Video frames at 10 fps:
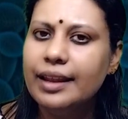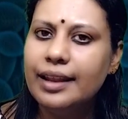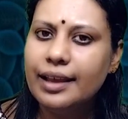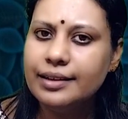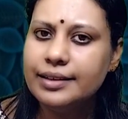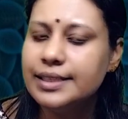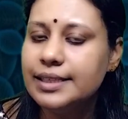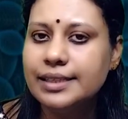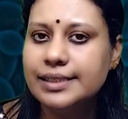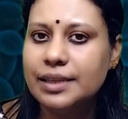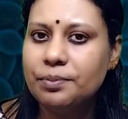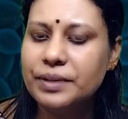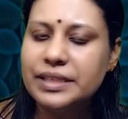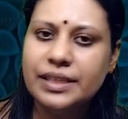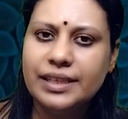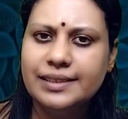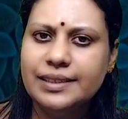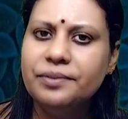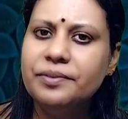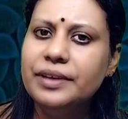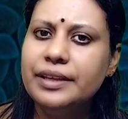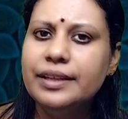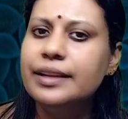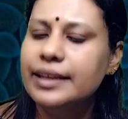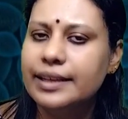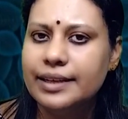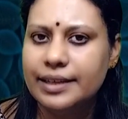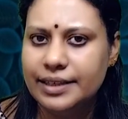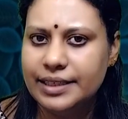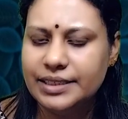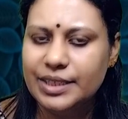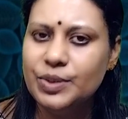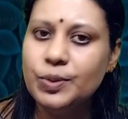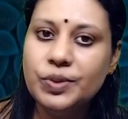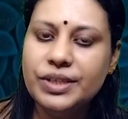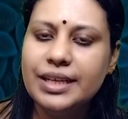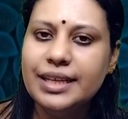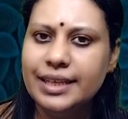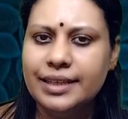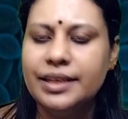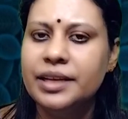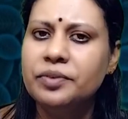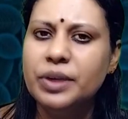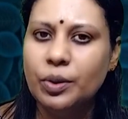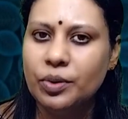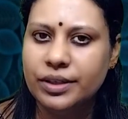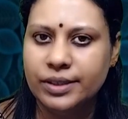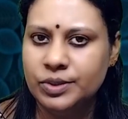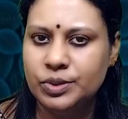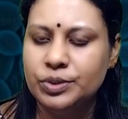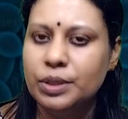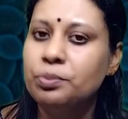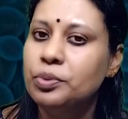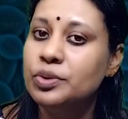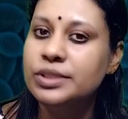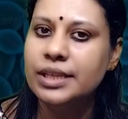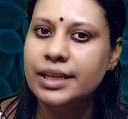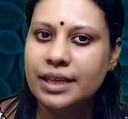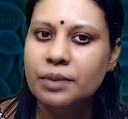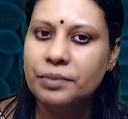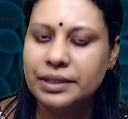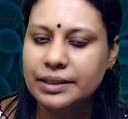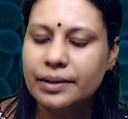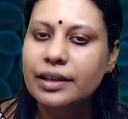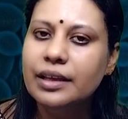Lactation suppression is a very rare condition. Usually it never occurs to the postnatal mother.